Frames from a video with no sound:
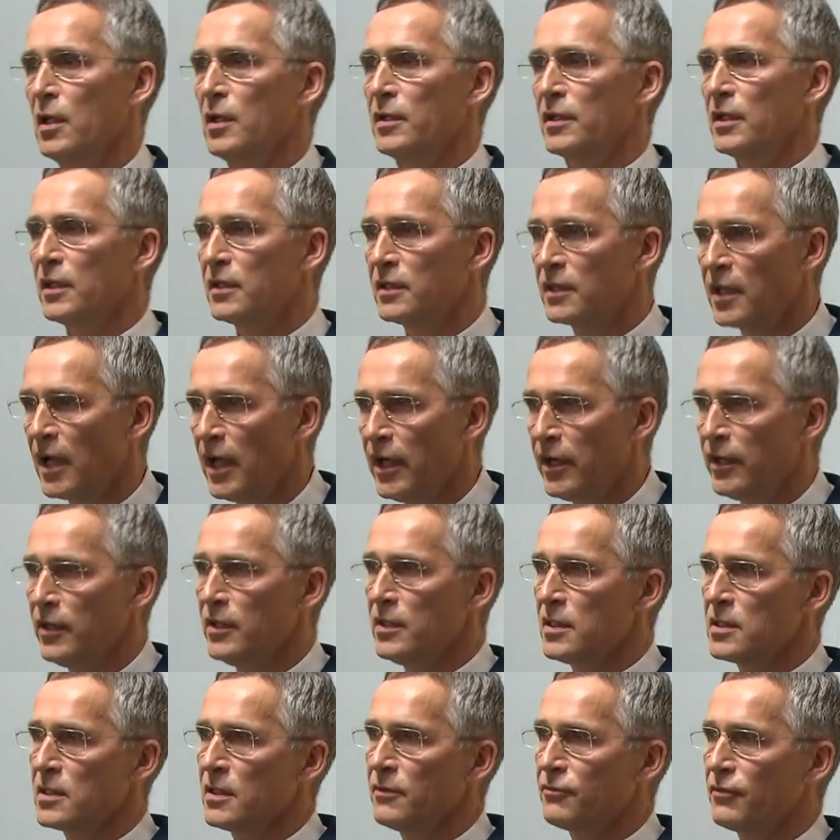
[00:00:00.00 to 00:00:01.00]

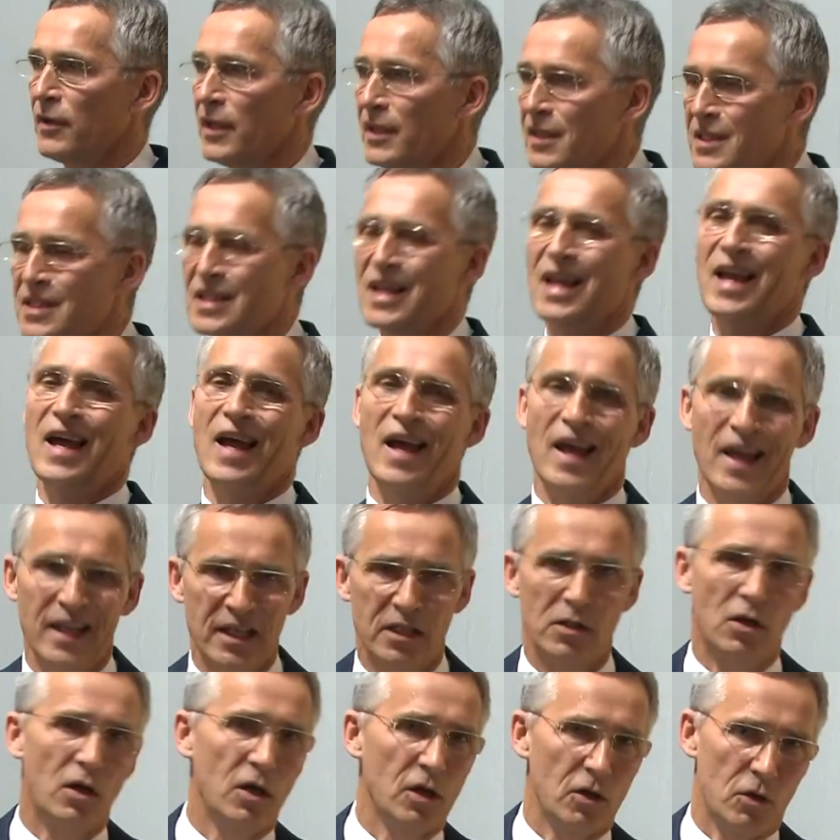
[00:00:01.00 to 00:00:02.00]
Deterrence, defense, and
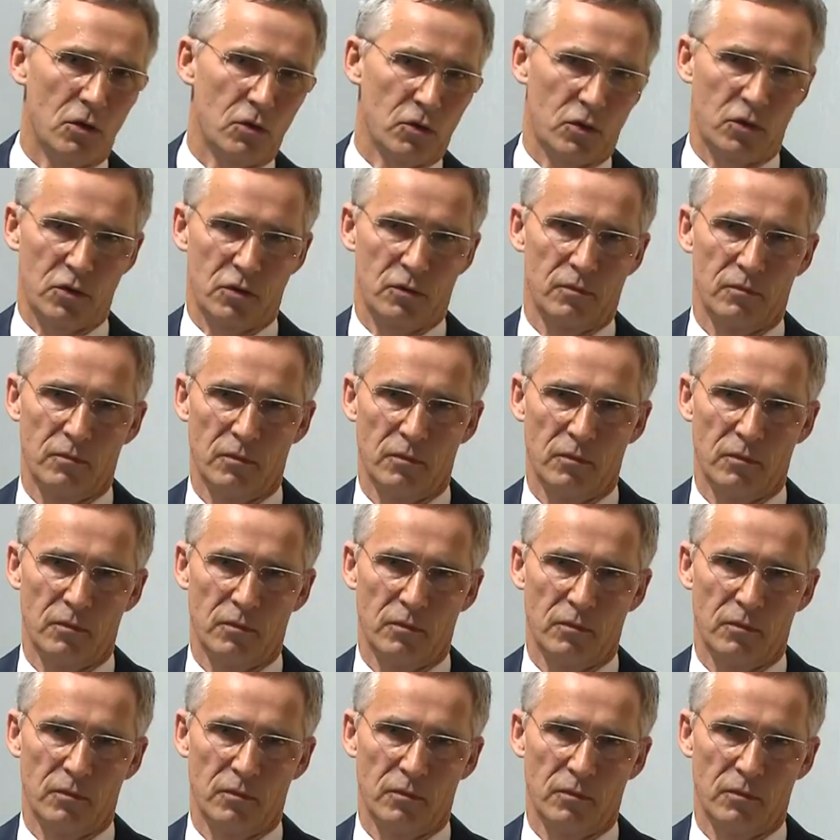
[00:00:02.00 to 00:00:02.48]
dialogue.